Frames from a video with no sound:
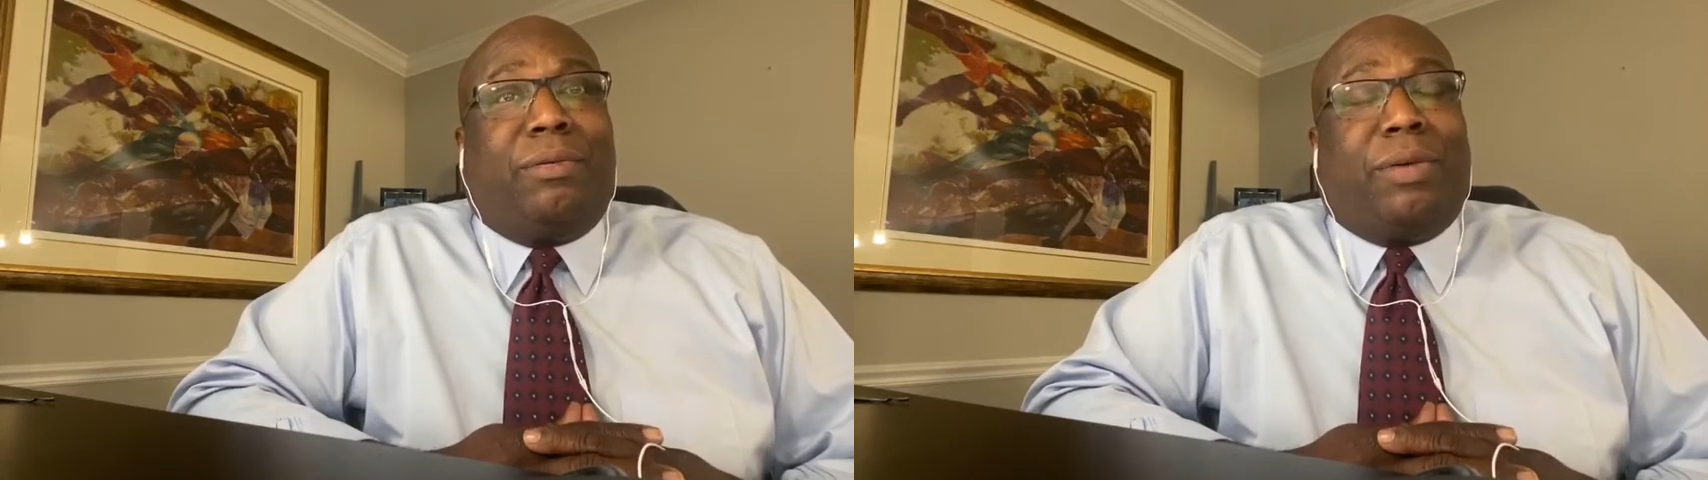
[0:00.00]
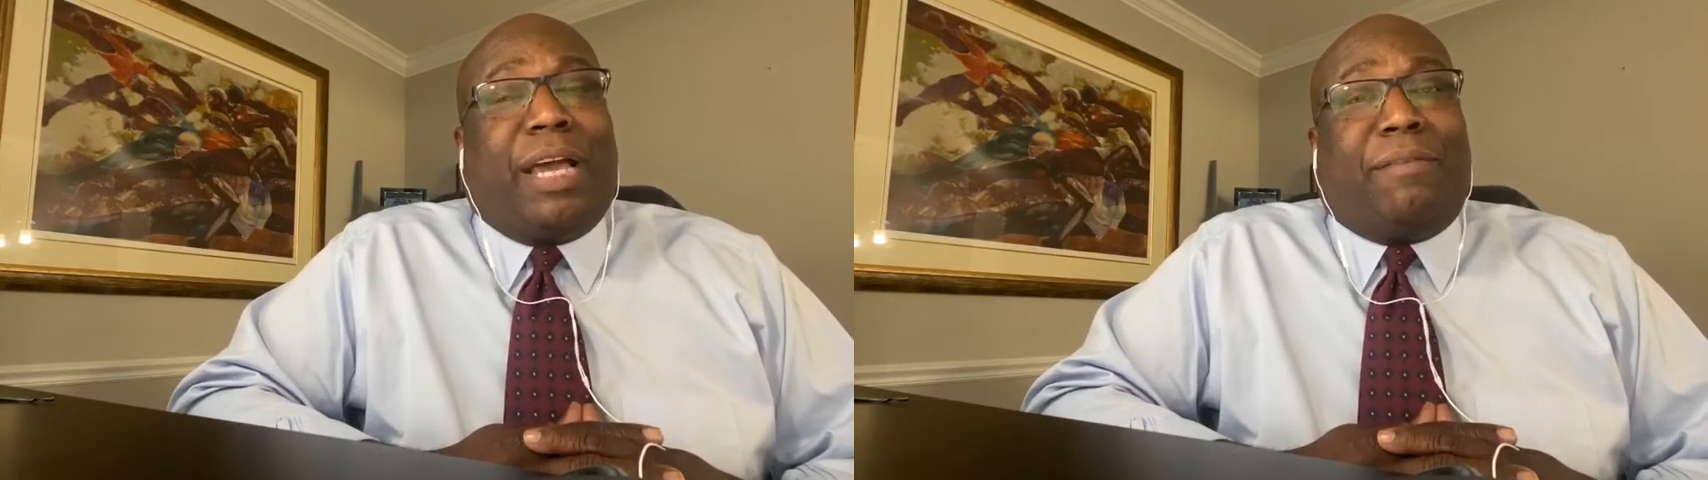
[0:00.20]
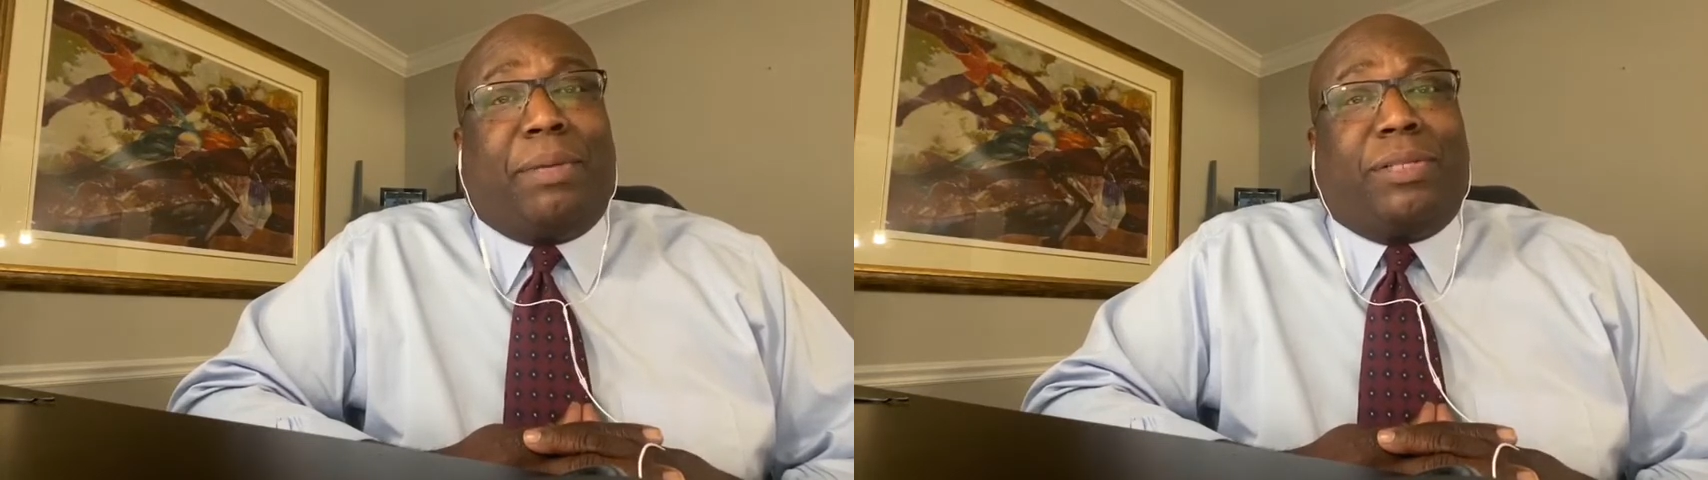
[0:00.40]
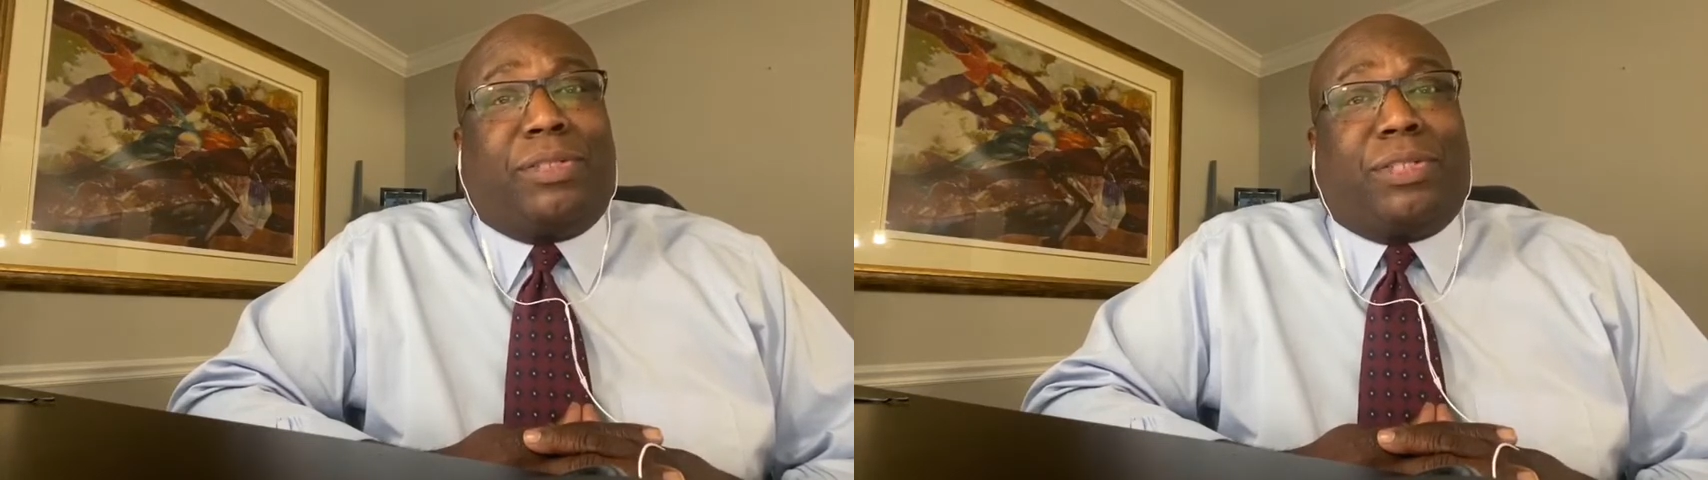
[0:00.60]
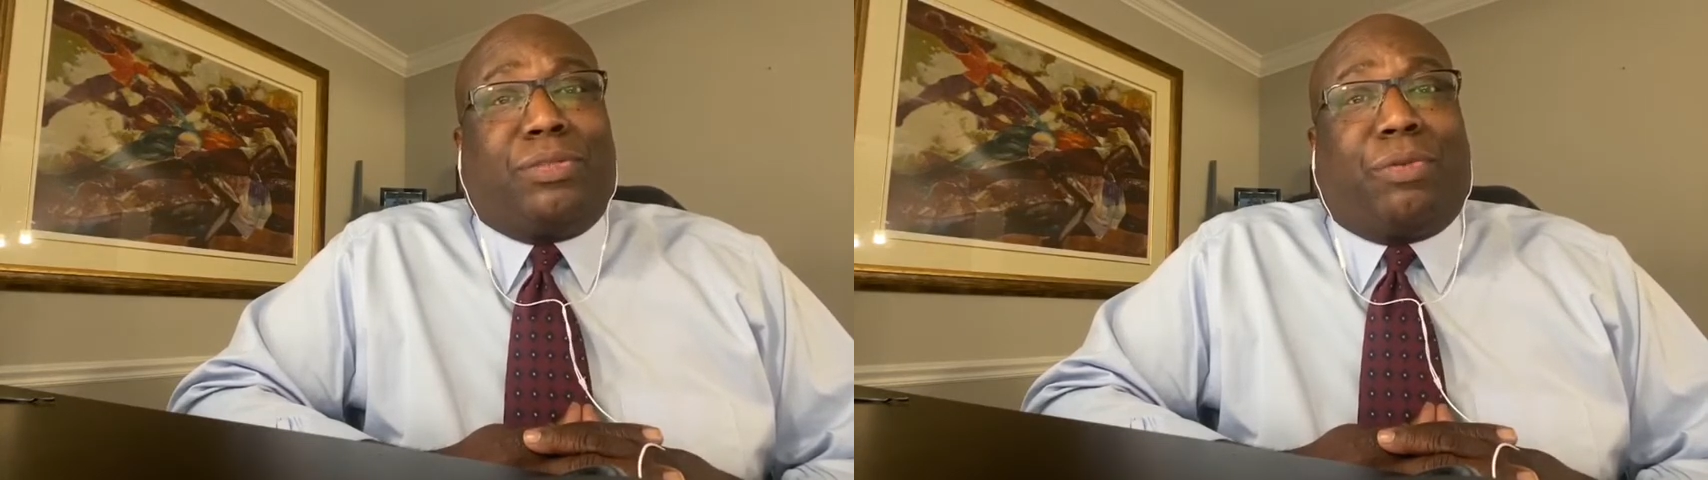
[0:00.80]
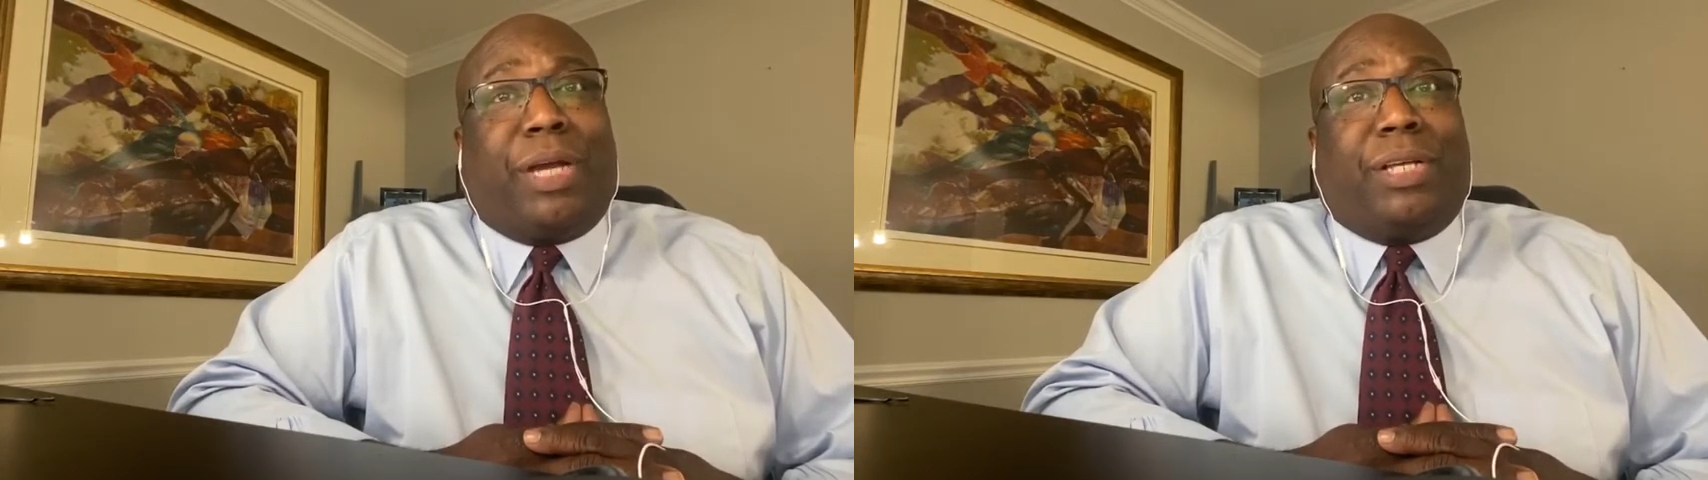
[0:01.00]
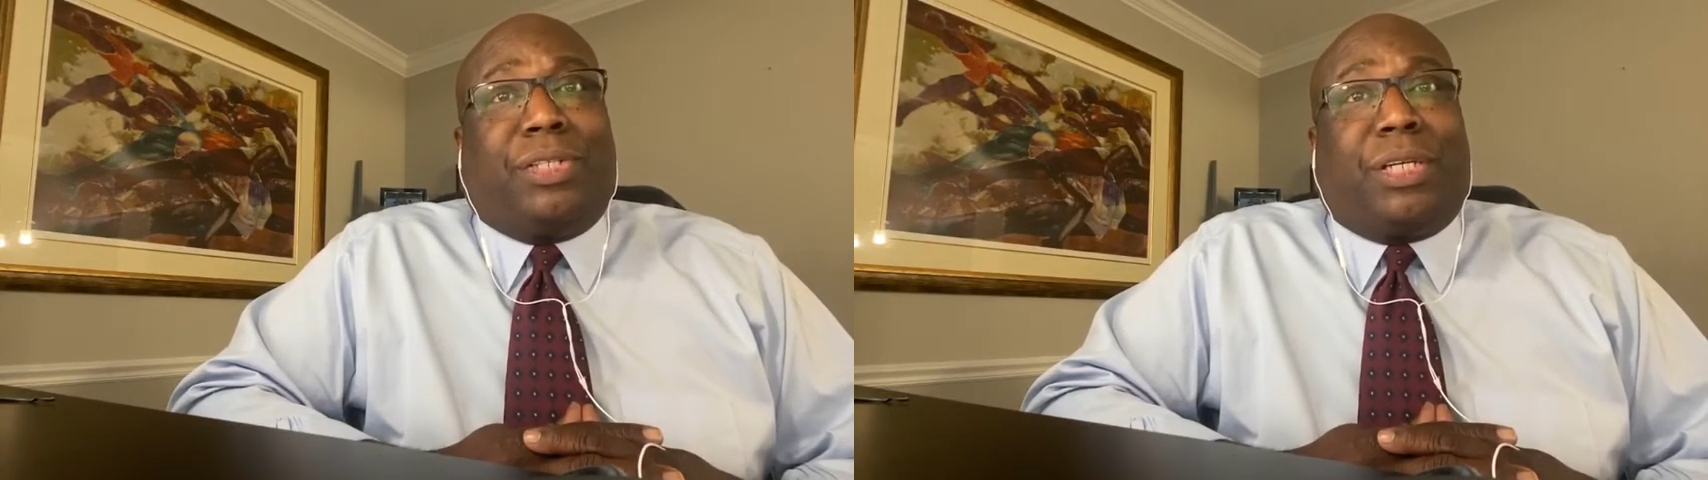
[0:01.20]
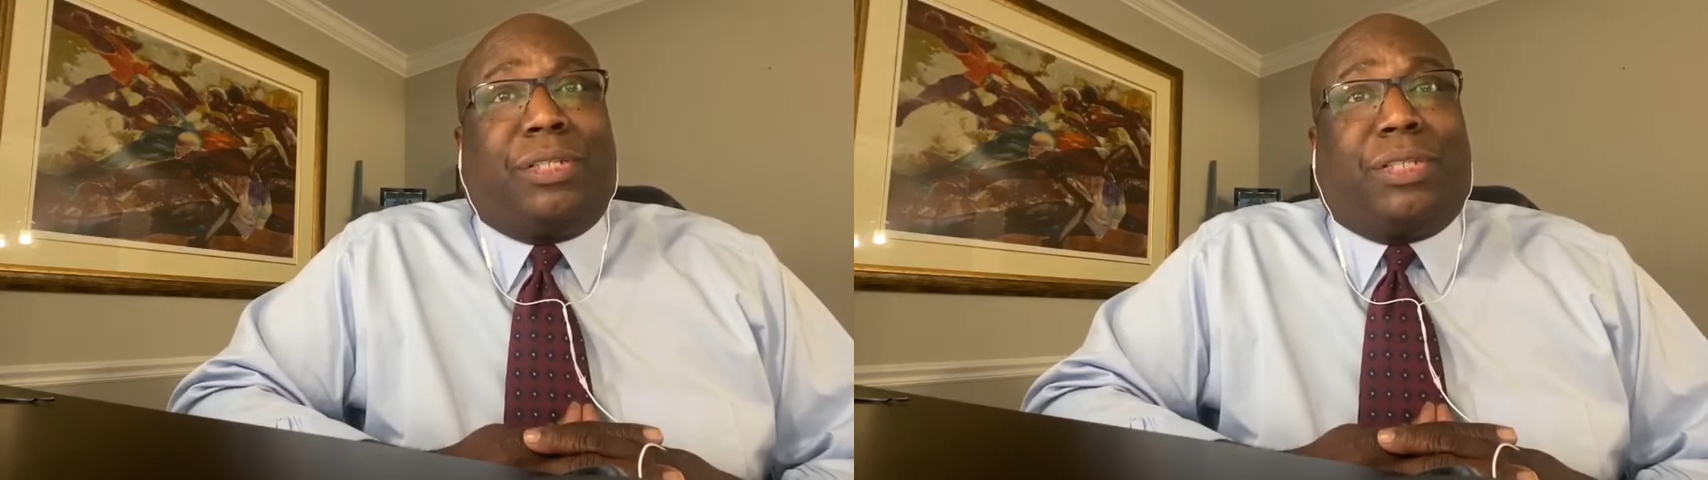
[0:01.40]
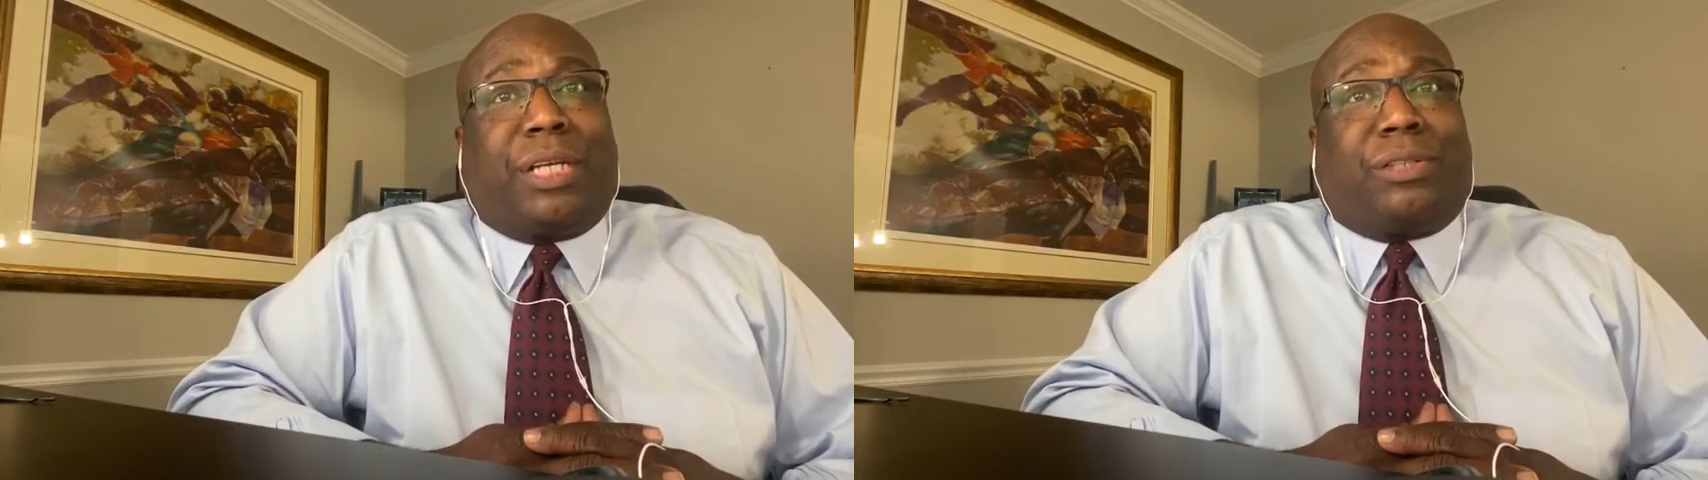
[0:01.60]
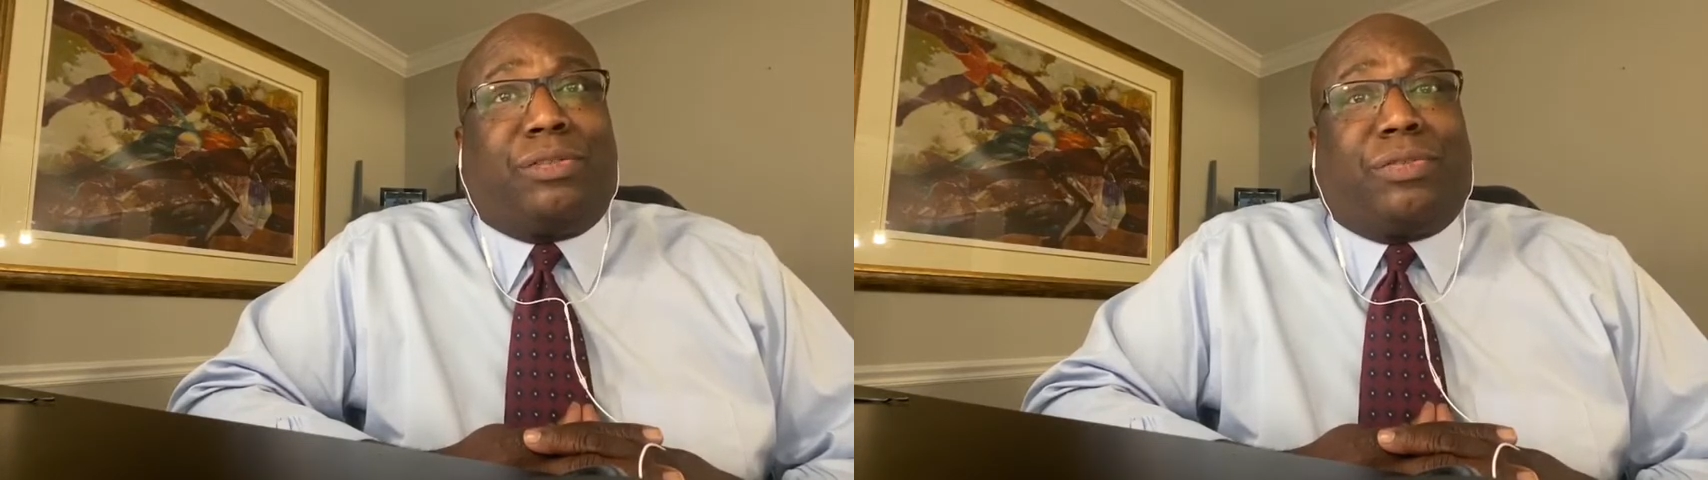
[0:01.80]
We have businesses ranging in
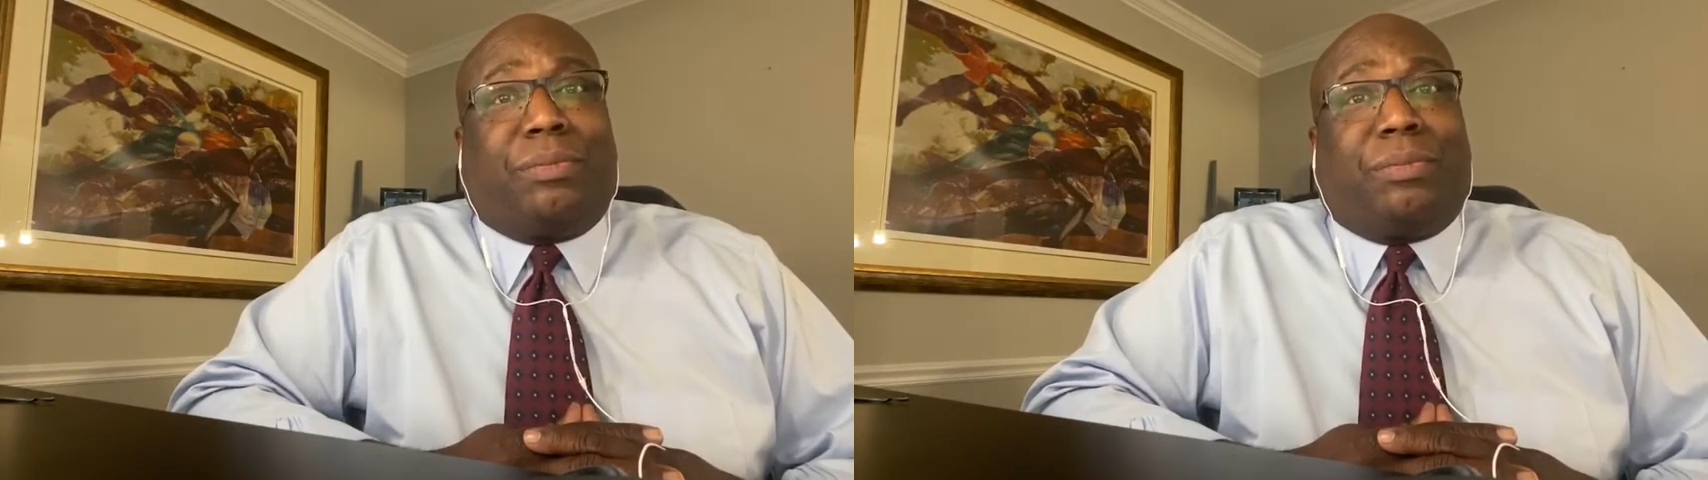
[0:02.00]
sectors